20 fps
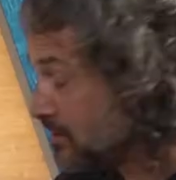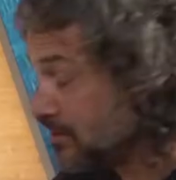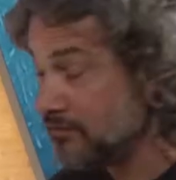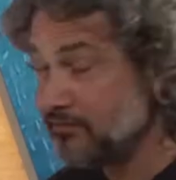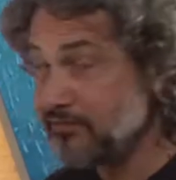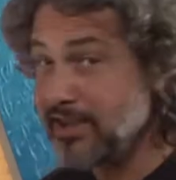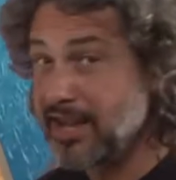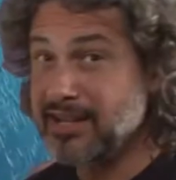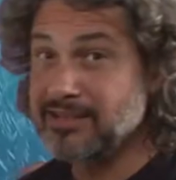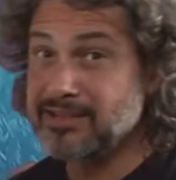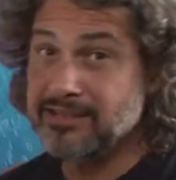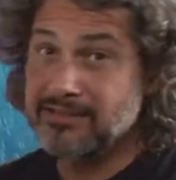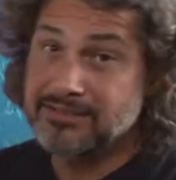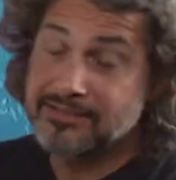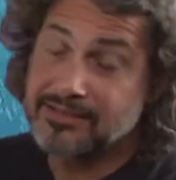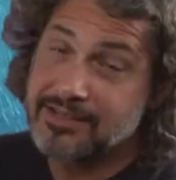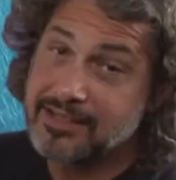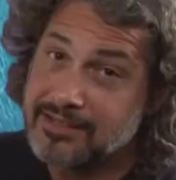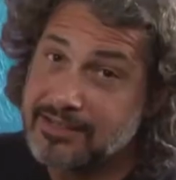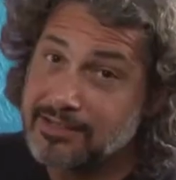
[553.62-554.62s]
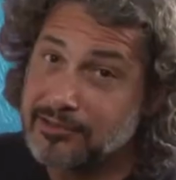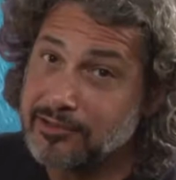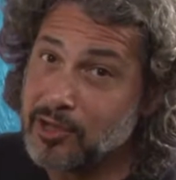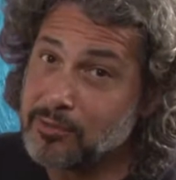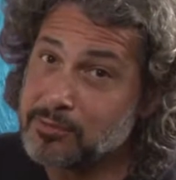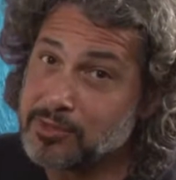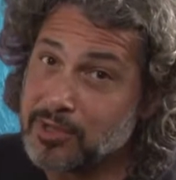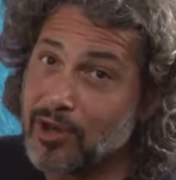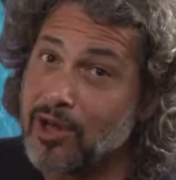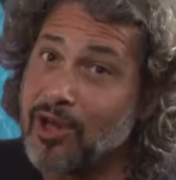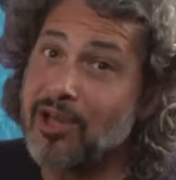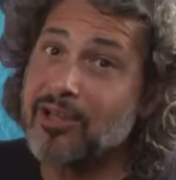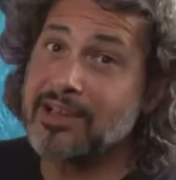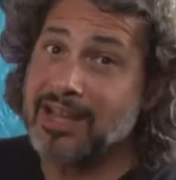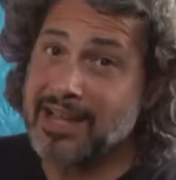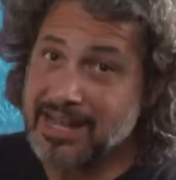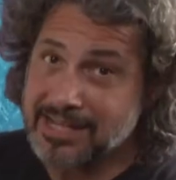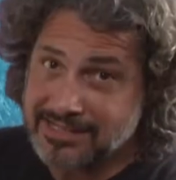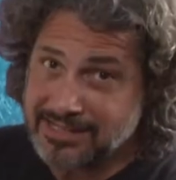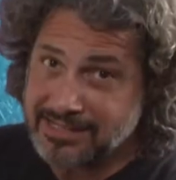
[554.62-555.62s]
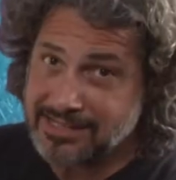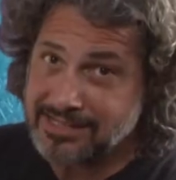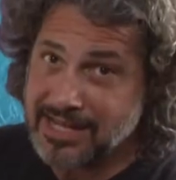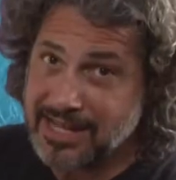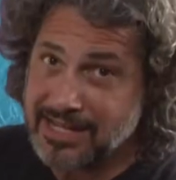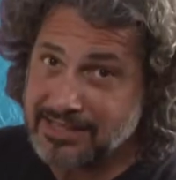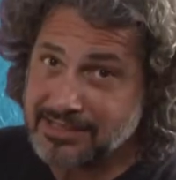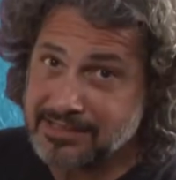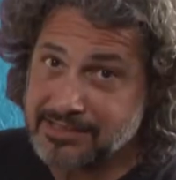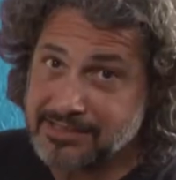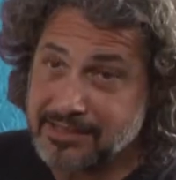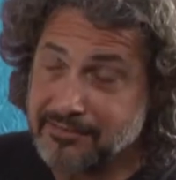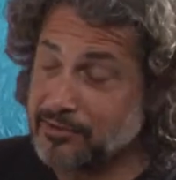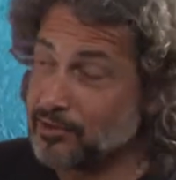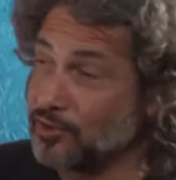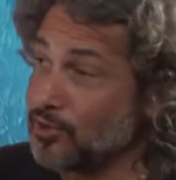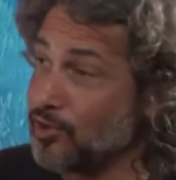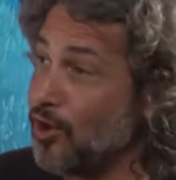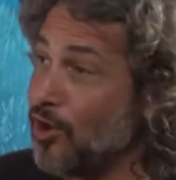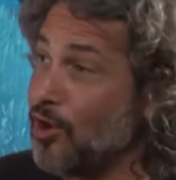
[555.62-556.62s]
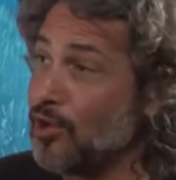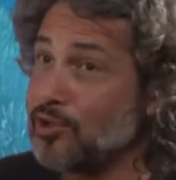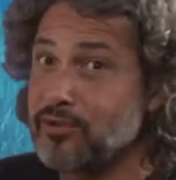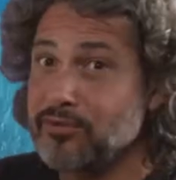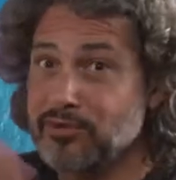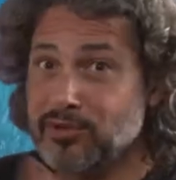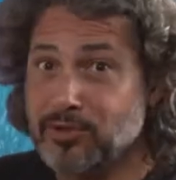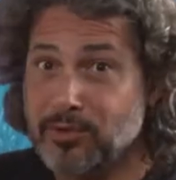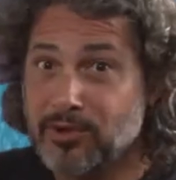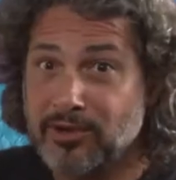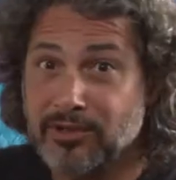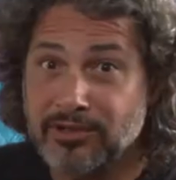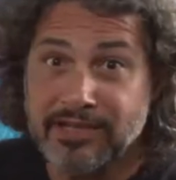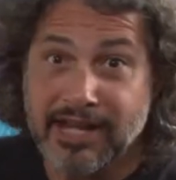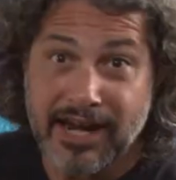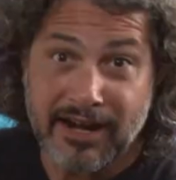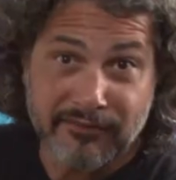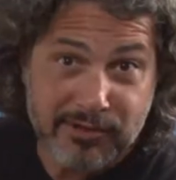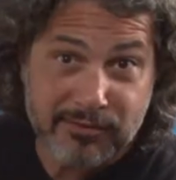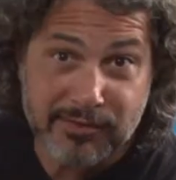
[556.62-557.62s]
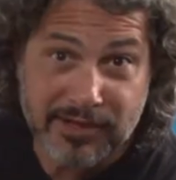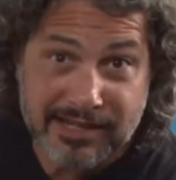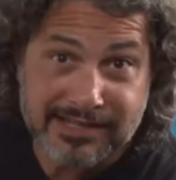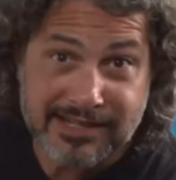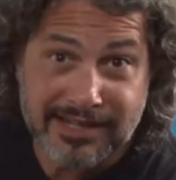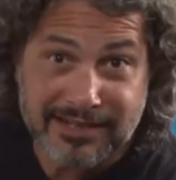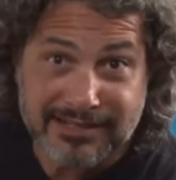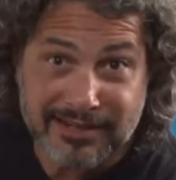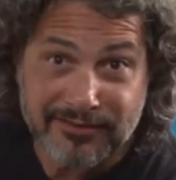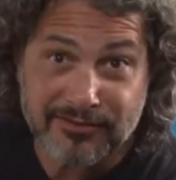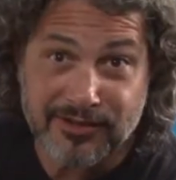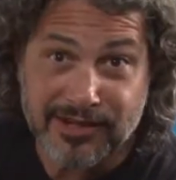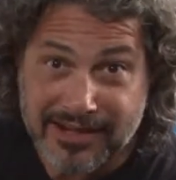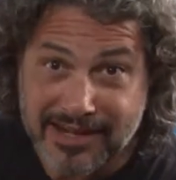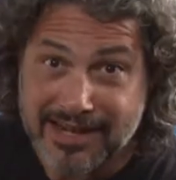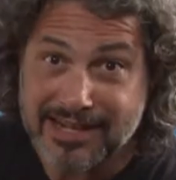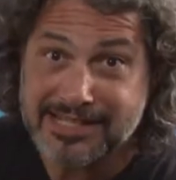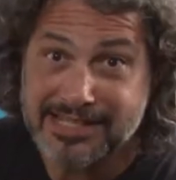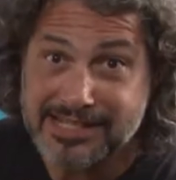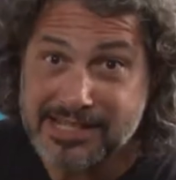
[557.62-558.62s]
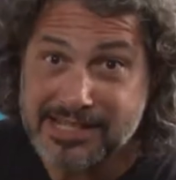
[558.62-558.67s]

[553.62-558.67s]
In fact, earlobes are all kinds of sizes. And if you look all over the world, everybody's got different kinds of